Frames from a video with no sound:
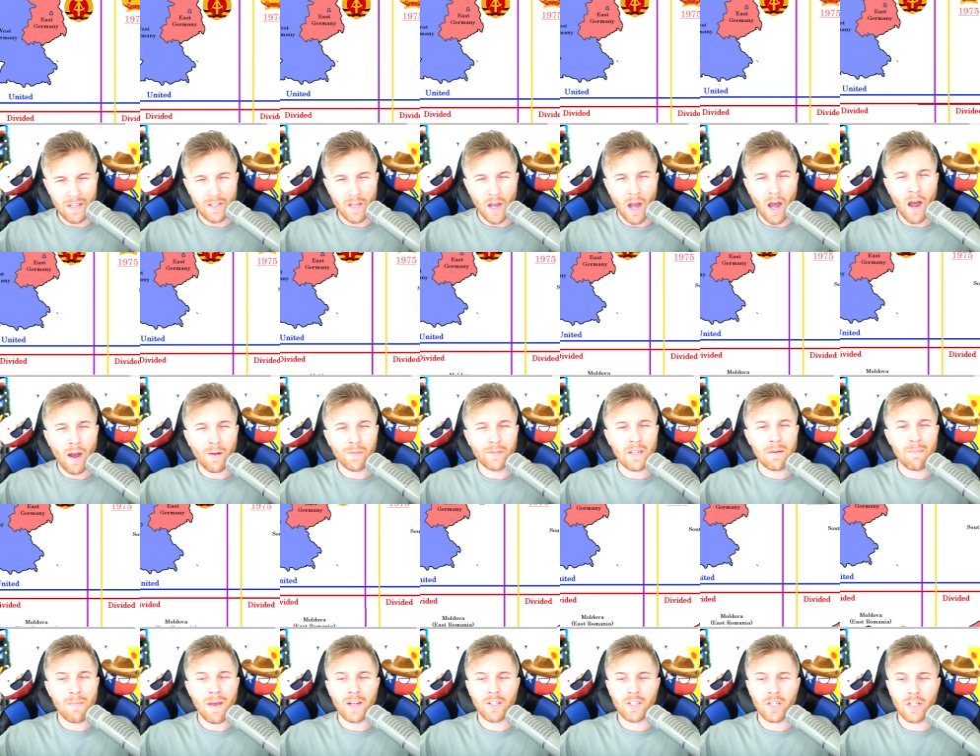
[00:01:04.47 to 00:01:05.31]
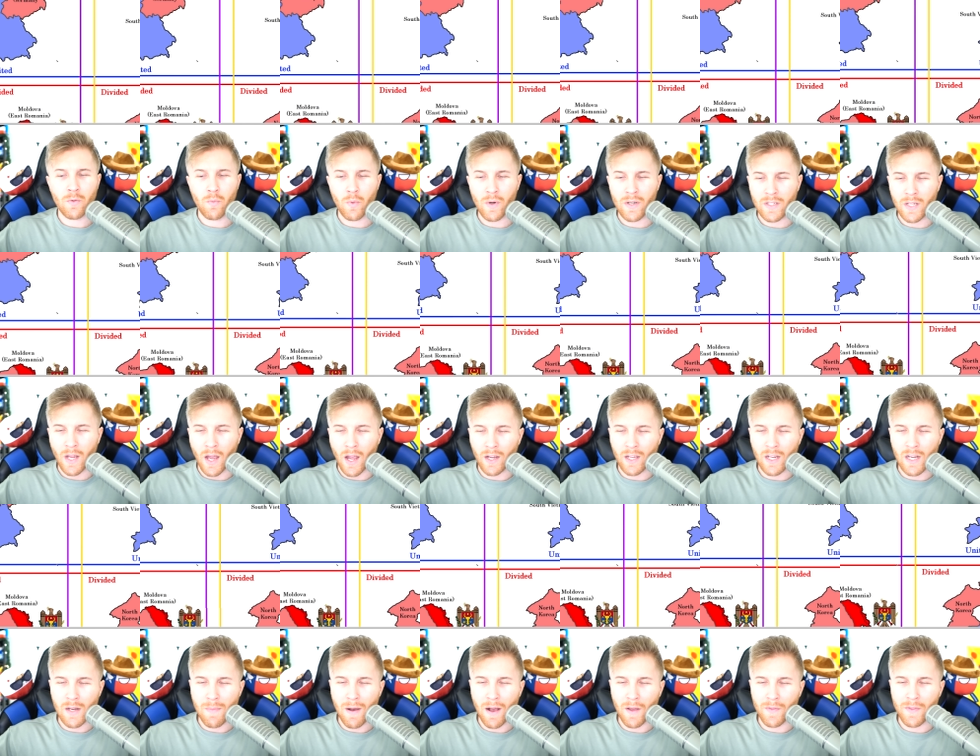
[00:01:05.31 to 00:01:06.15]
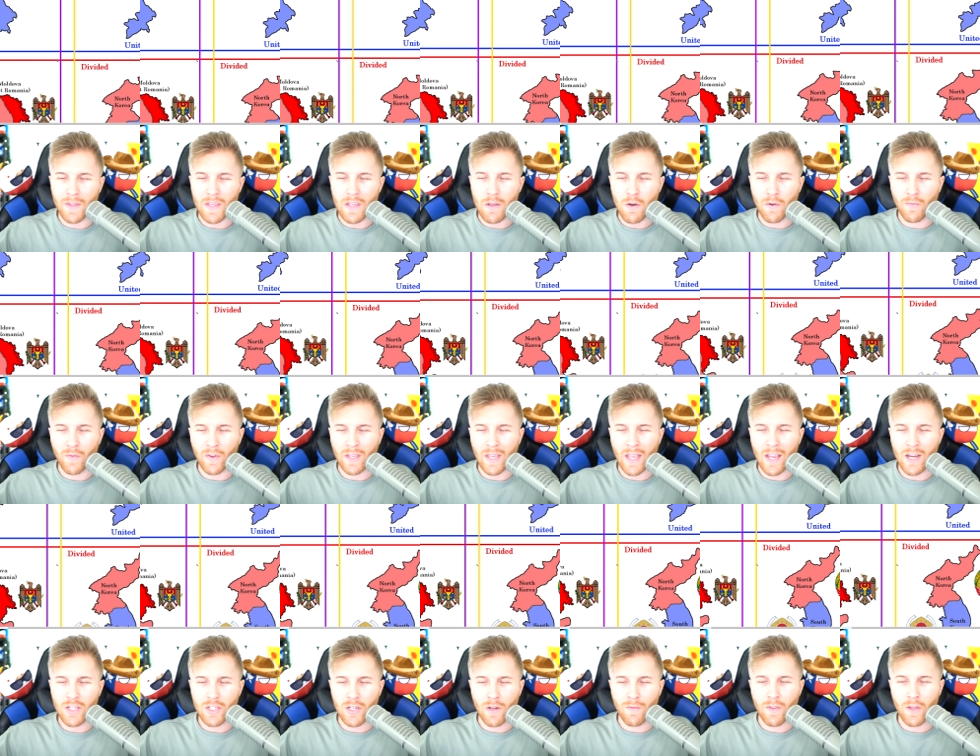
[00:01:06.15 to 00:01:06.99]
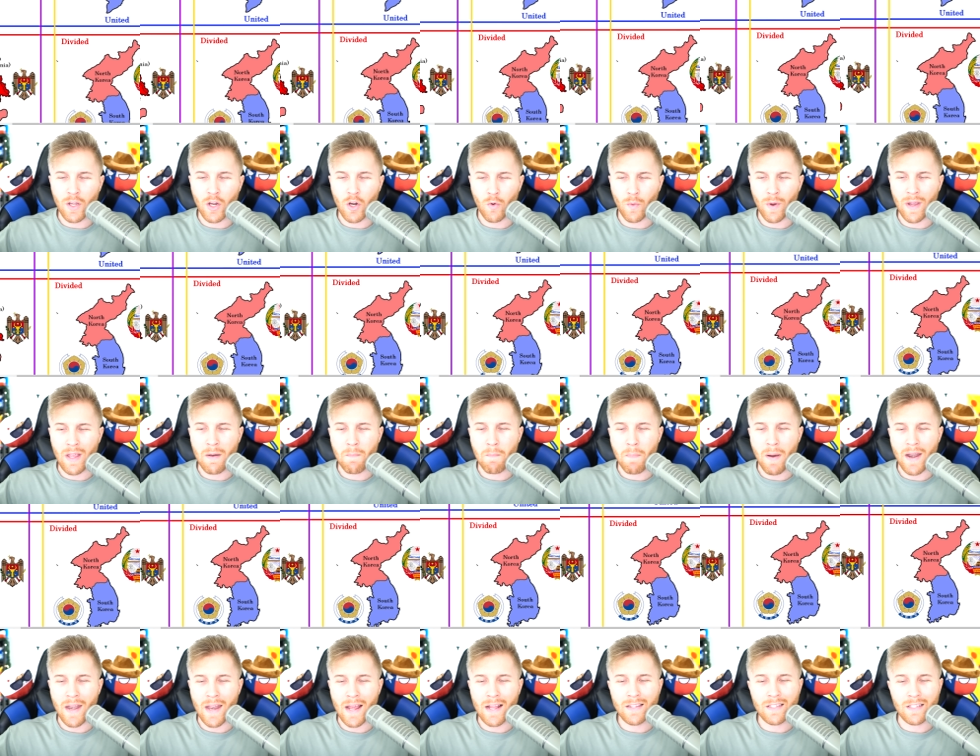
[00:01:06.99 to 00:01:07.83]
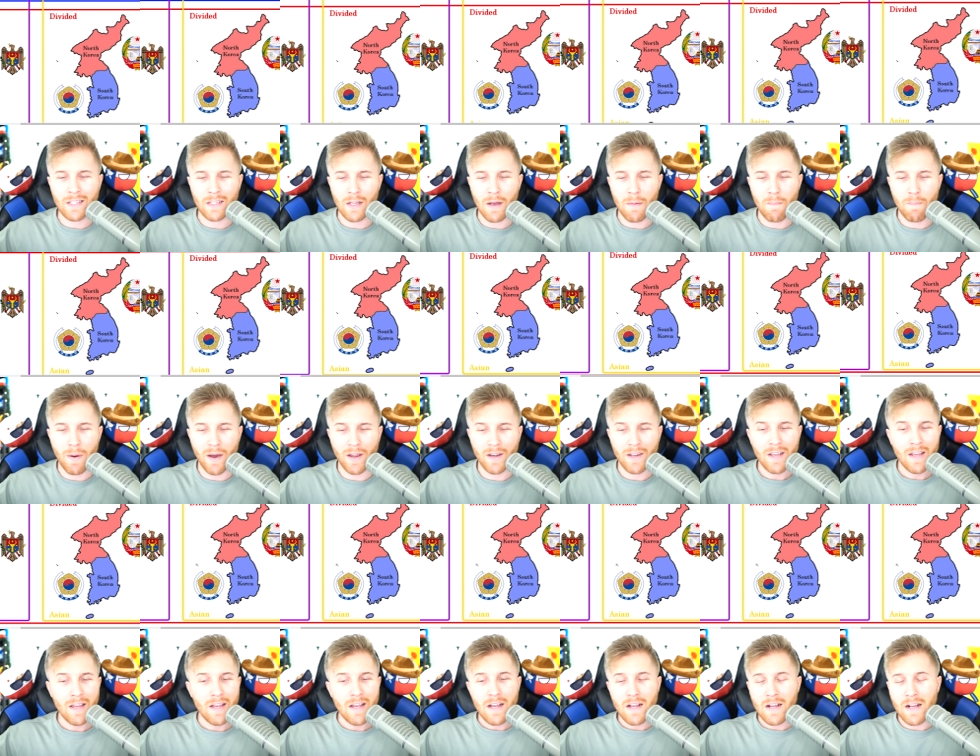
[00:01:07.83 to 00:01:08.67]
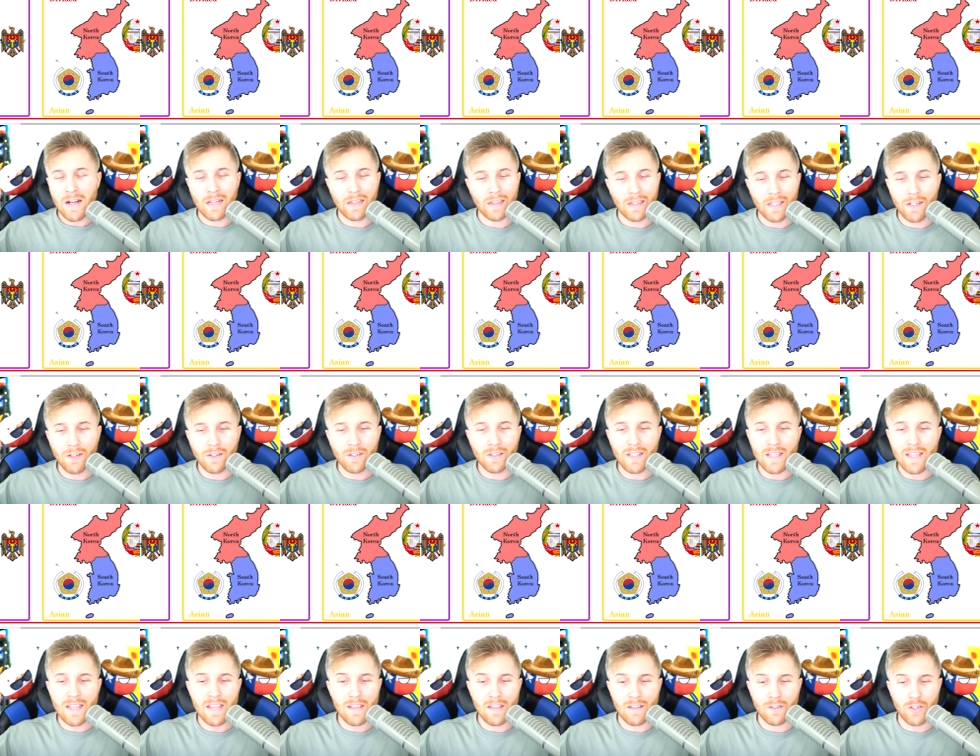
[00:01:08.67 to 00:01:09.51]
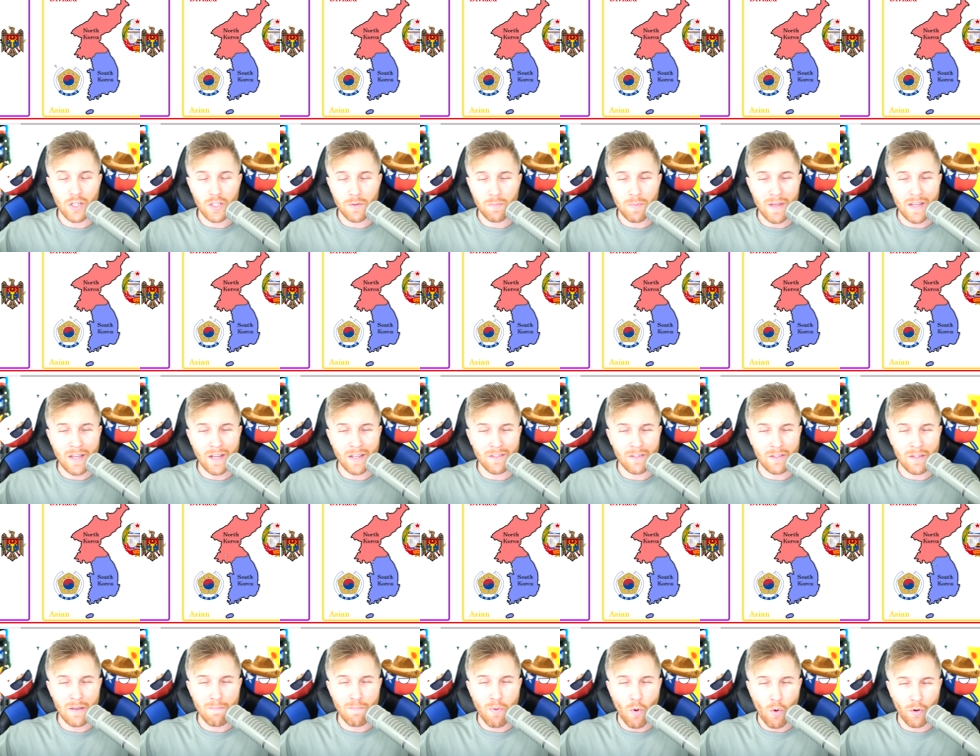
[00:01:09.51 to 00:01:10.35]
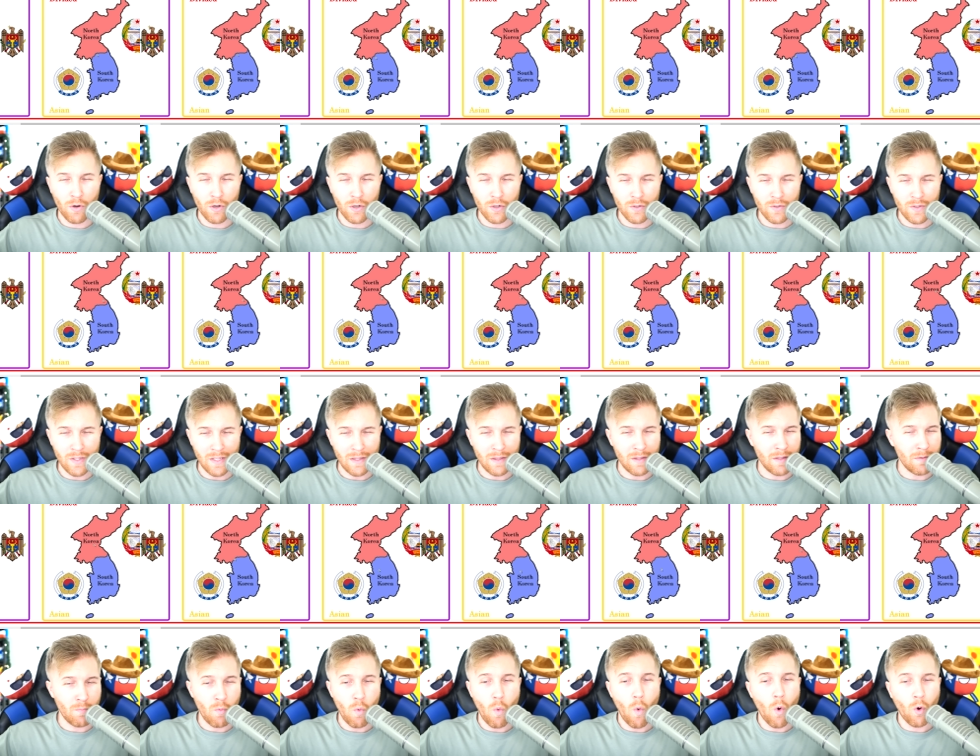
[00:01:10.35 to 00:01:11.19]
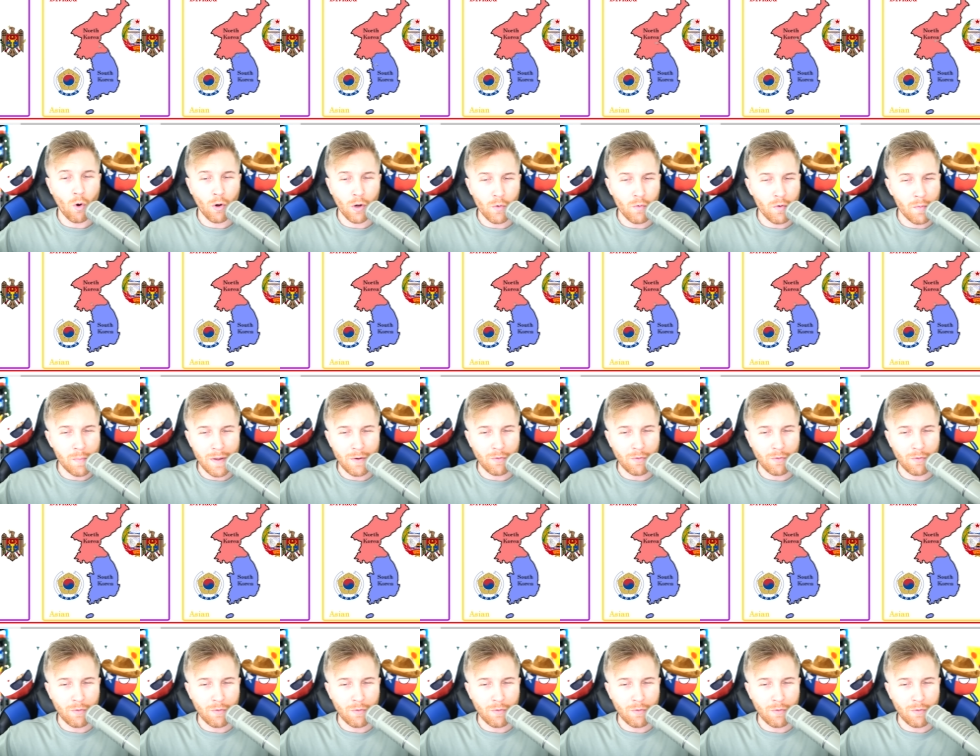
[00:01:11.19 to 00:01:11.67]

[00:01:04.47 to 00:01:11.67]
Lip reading: is often mentioned when talking about the unification of the Korean Peninsula, but clearly, just because the borders and the war would be